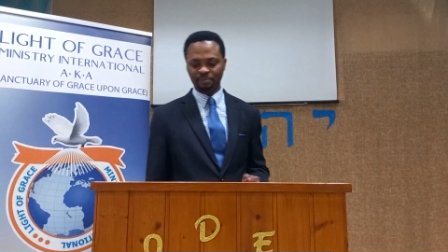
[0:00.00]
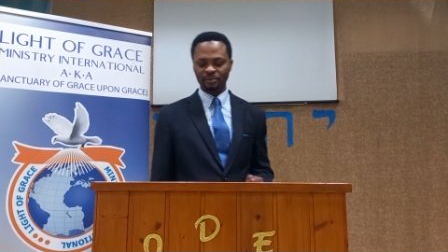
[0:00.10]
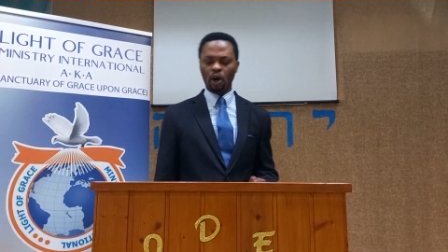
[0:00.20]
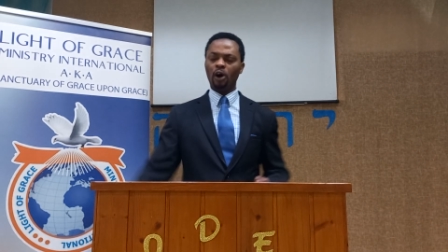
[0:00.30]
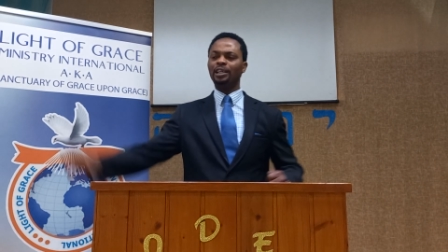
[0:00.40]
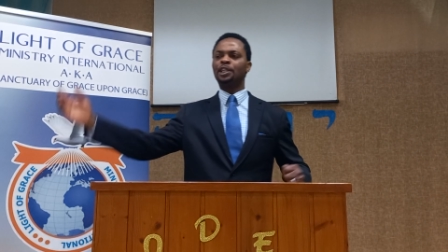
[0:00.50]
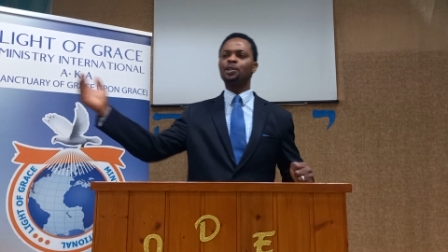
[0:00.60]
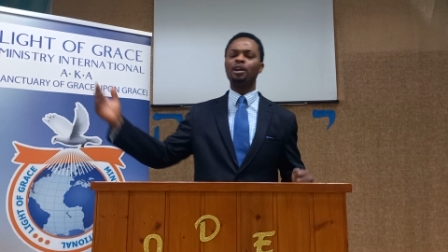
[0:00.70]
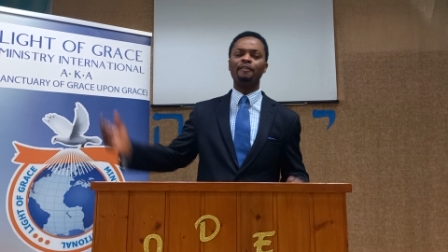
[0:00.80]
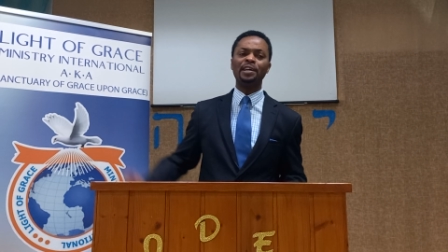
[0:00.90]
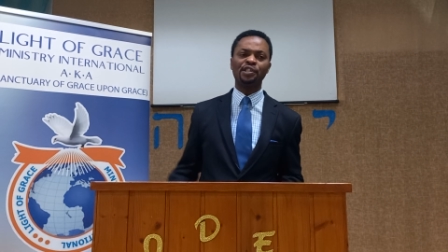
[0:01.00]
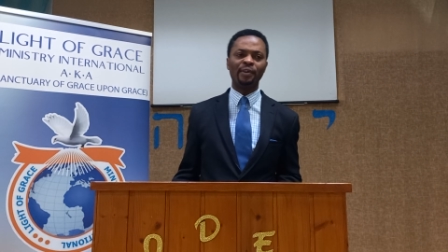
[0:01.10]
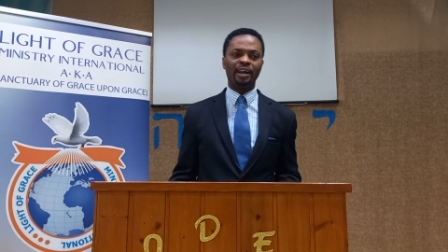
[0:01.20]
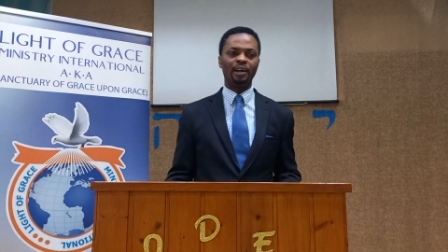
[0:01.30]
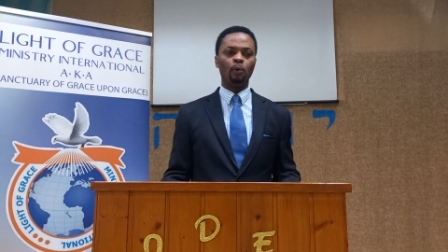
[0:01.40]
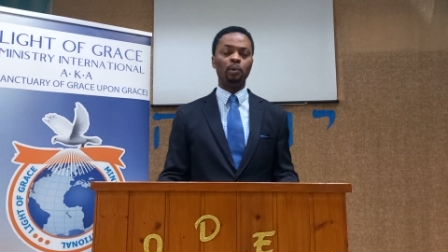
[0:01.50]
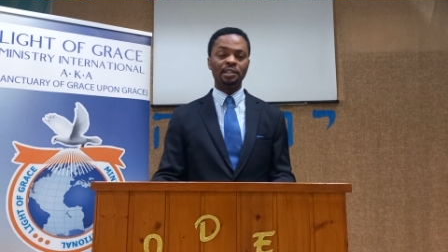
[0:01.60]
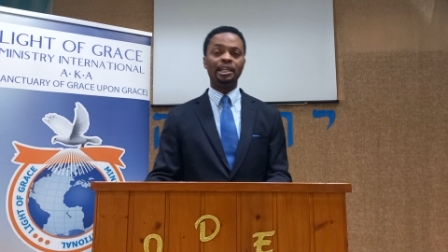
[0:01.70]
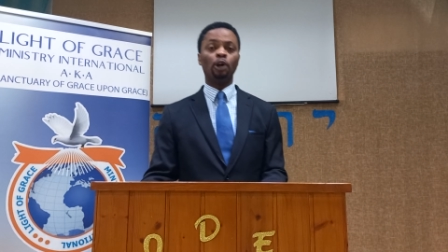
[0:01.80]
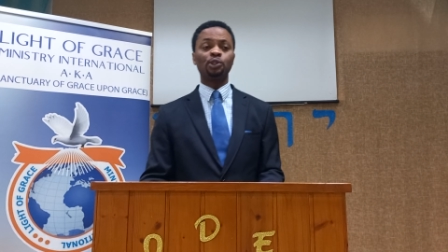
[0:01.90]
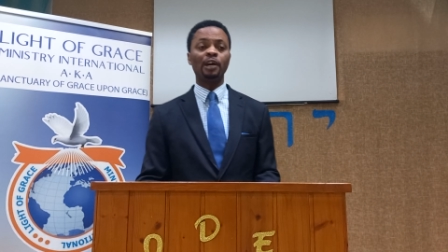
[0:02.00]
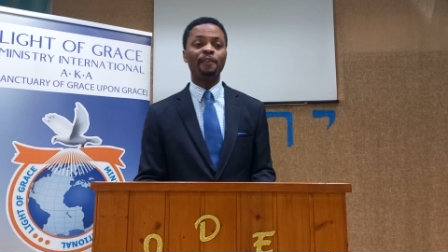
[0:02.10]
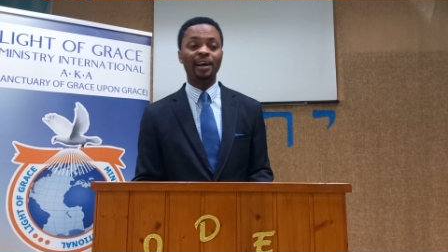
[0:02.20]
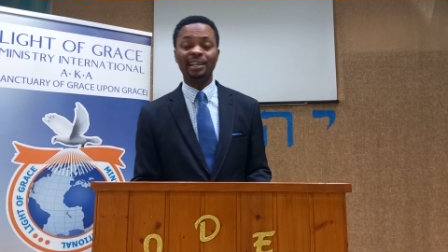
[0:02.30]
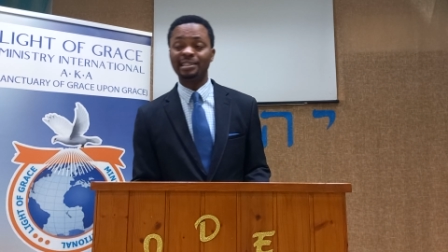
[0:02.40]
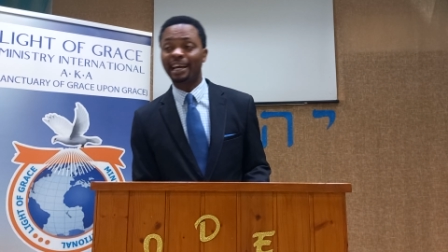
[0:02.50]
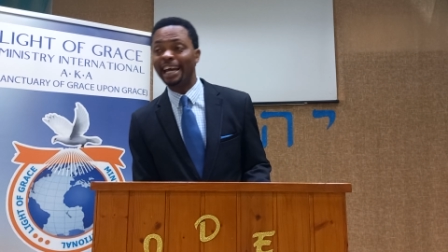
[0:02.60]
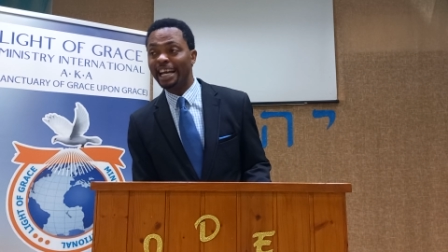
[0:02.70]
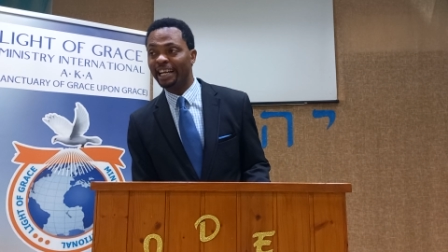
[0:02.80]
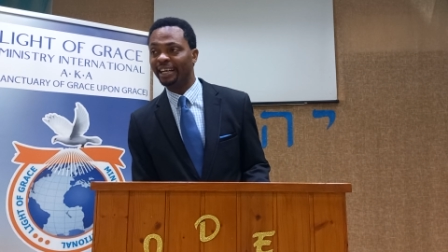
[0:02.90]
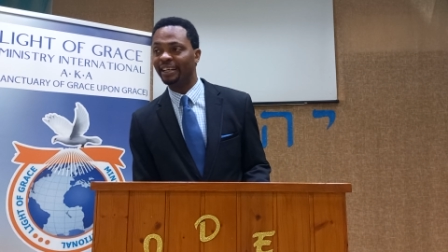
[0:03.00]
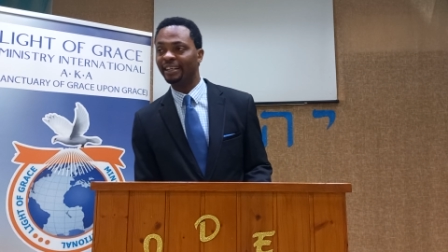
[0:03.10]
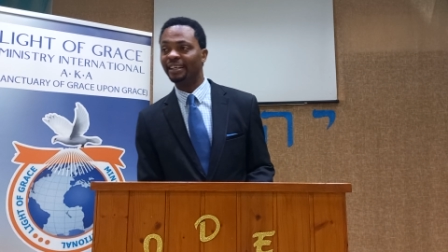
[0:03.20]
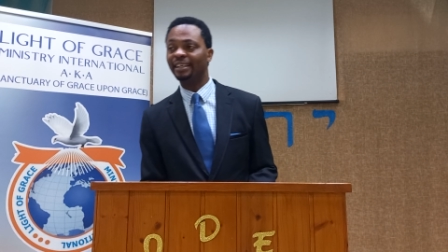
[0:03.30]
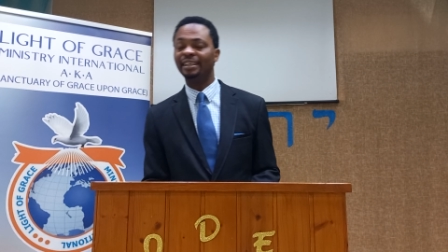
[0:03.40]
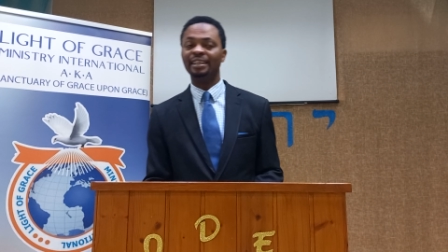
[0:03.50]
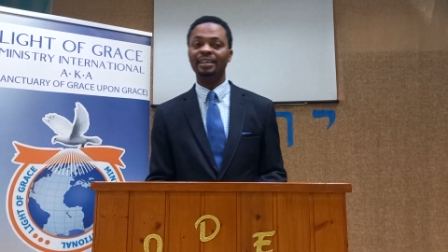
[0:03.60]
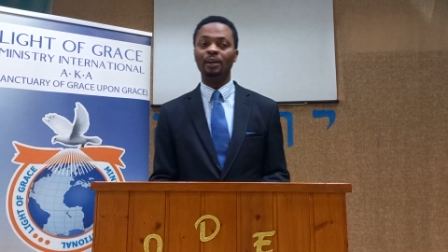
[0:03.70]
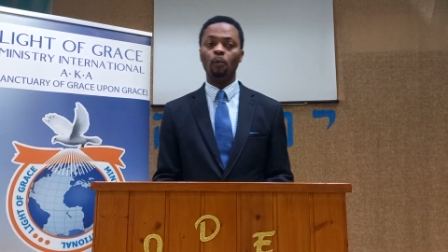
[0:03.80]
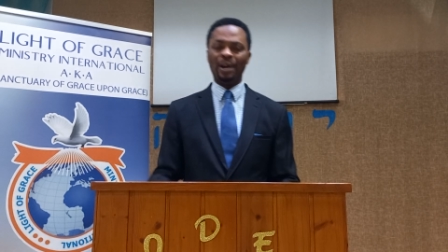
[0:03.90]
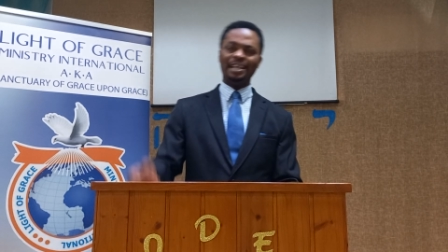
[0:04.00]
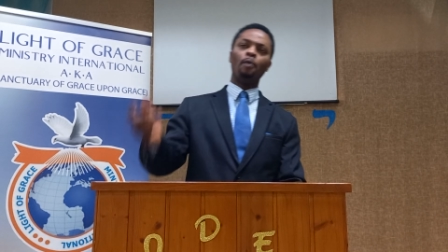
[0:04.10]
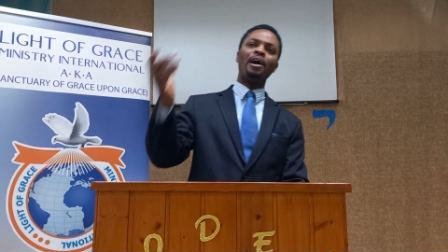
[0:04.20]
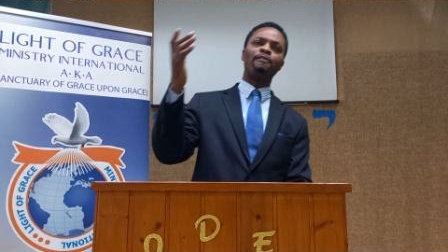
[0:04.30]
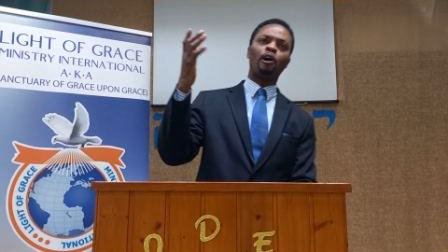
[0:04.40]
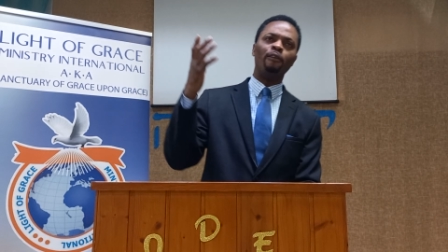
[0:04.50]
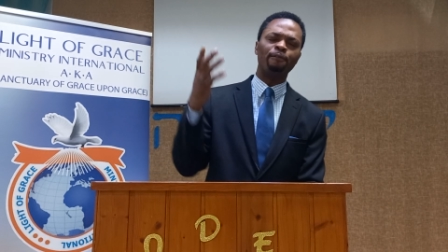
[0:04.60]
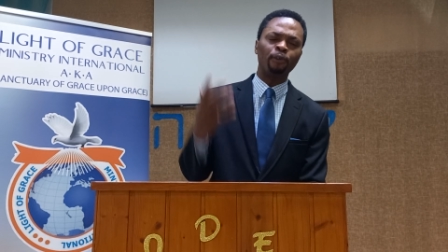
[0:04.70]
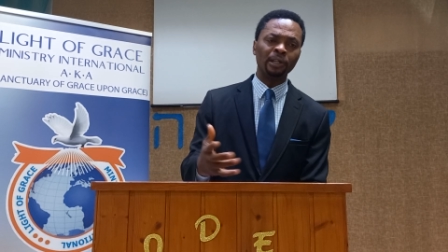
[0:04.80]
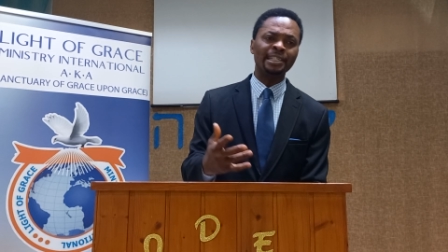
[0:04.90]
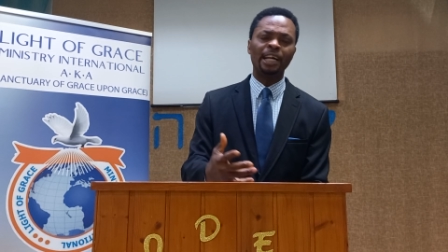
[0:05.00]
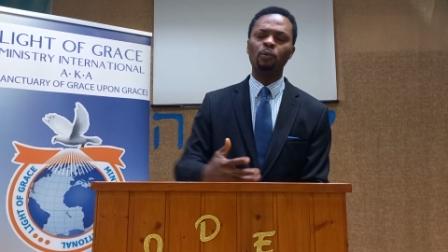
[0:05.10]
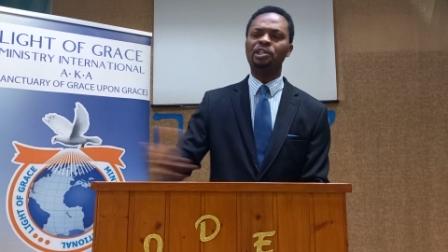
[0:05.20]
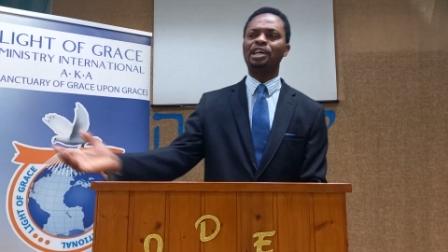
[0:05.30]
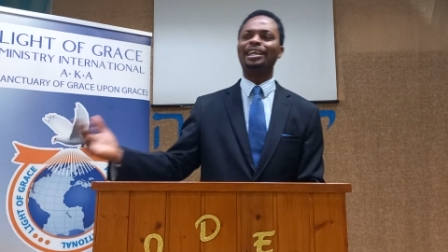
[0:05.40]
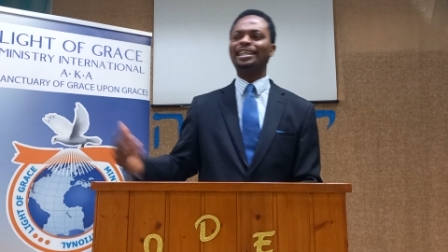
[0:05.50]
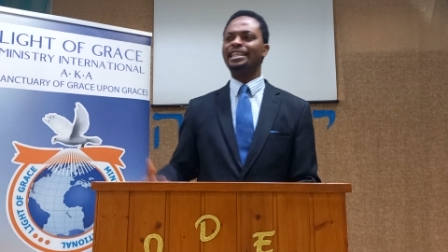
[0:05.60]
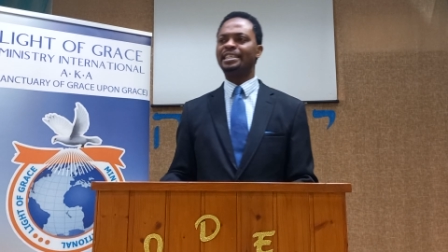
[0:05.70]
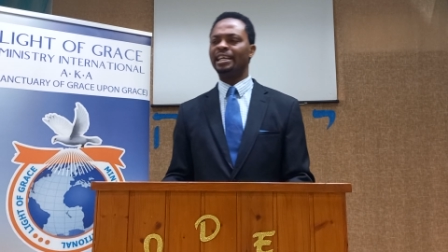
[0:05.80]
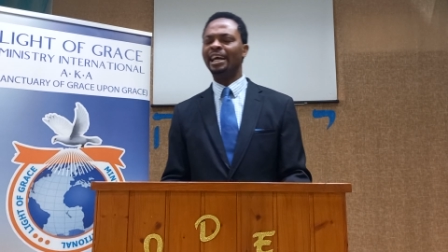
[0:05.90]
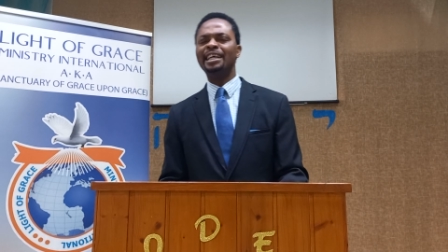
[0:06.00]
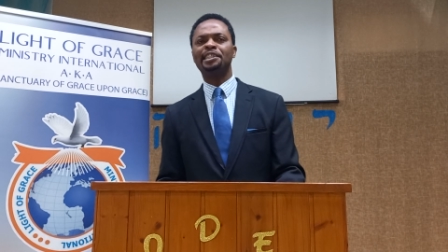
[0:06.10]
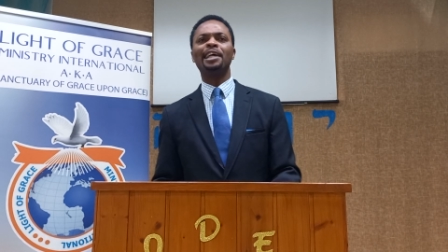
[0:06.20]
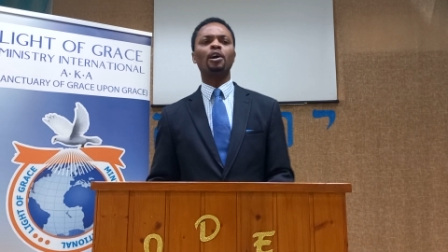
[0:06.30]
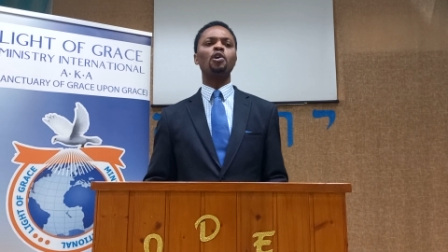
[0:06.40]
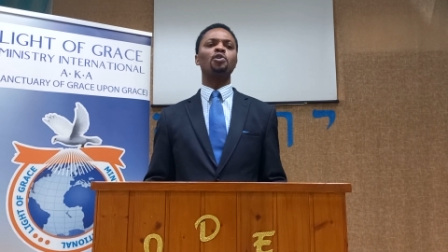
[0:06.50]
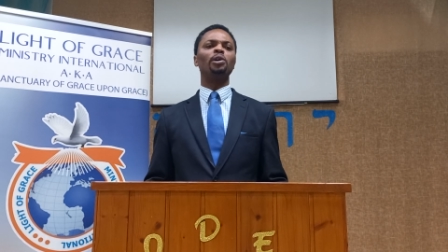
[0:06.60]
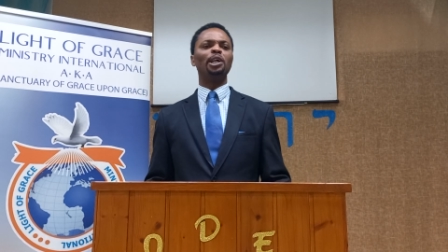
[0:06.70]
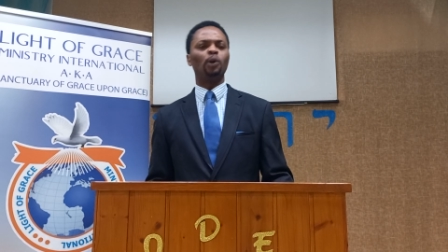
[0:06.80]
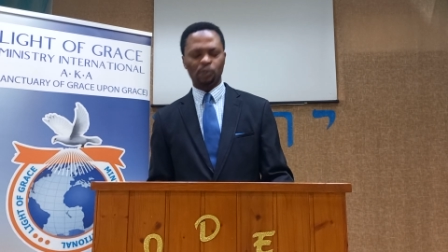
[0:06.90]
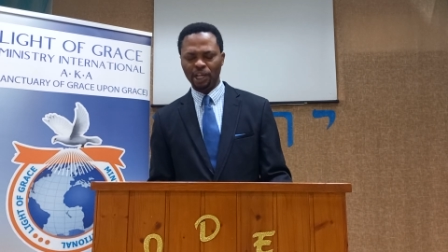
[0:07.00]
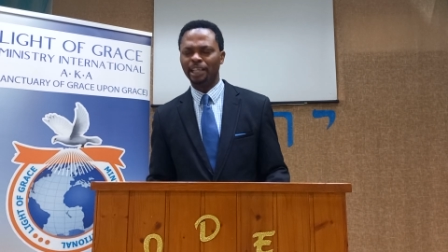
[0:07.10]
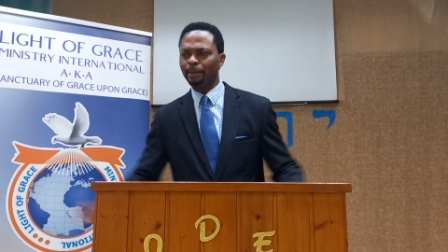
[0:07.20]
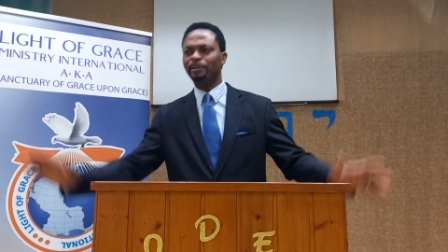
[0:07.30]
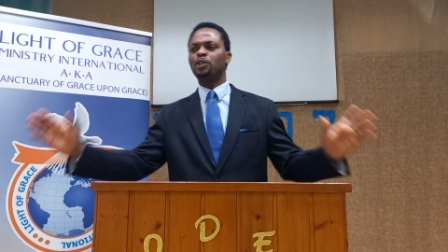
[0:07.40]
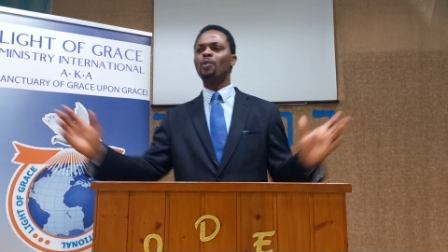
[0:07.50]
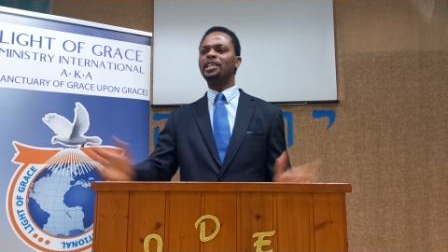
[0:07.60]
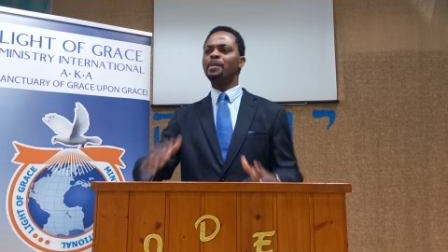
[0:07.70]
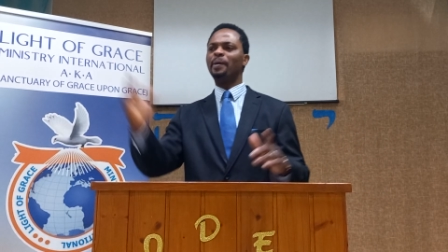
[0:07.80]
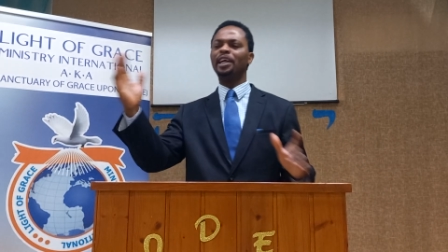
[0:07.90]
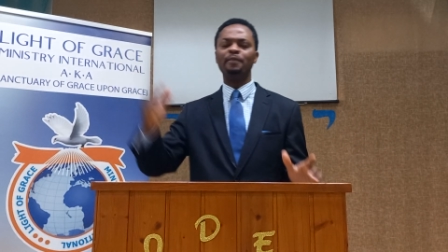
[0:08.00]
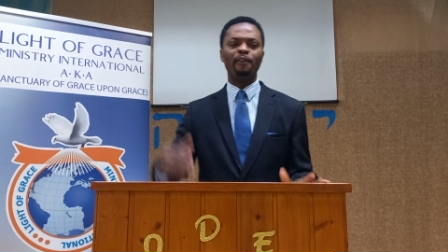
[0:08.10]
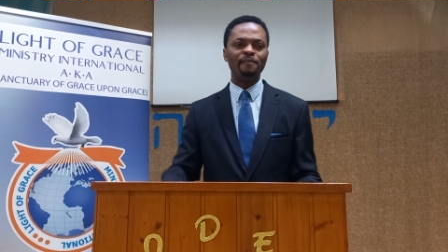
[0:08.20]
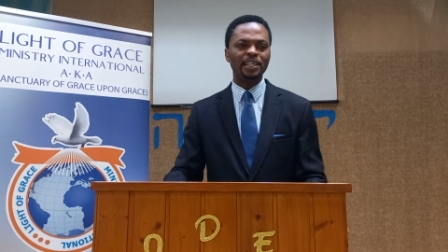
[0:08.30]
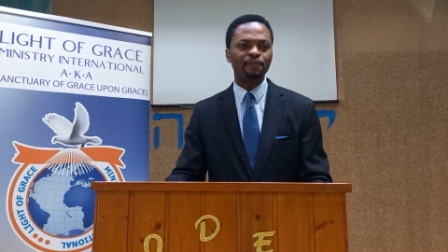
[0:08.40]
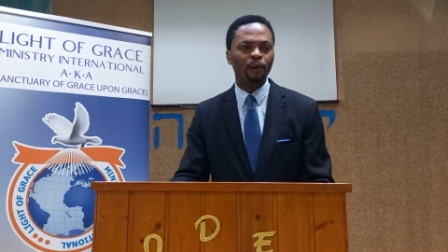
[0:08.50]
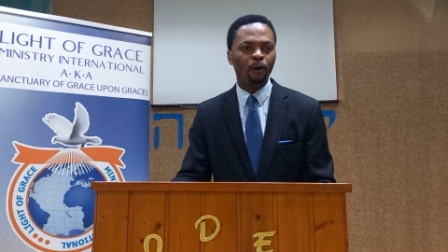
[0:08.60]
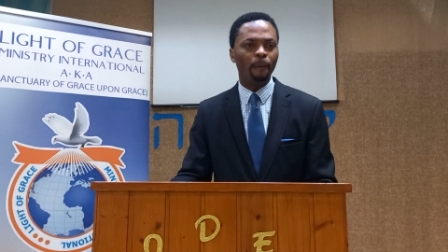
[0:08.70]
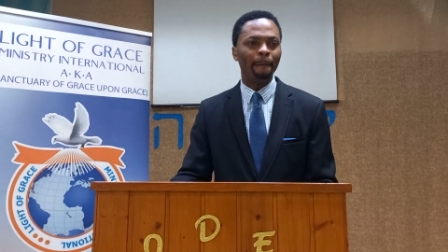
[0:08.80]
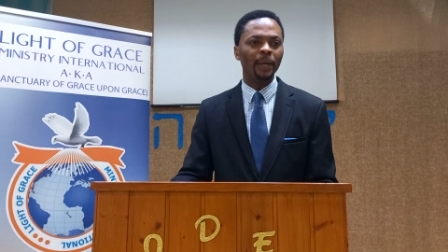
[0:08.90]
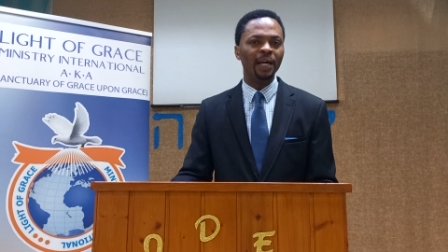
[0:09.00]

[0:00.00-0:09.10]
Oh, the children of Israel with Jehoshaphat as a king. When they were confronted with challenges in Second Chronicles chapter 20, beginning from verse 4.